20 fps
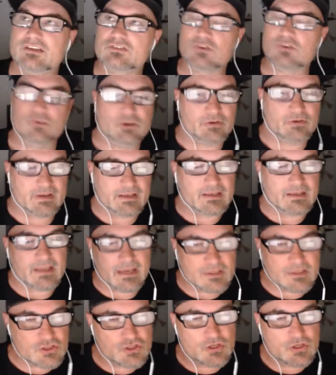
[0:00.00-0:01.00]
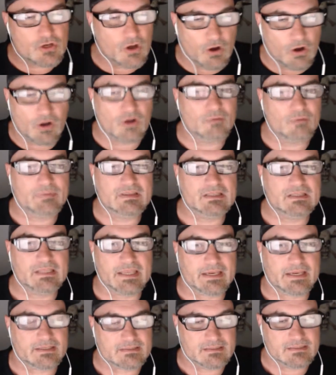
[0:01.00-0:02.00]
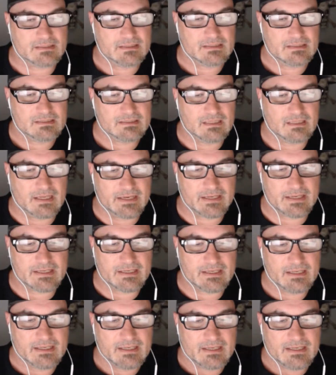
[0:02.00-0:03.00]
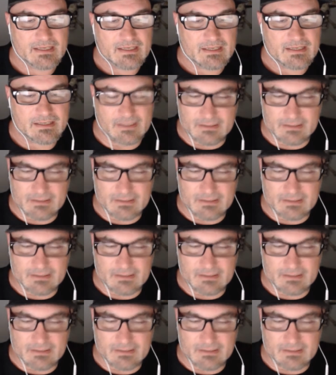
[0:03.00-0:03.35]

So your index should all be linked. Like correct. It's super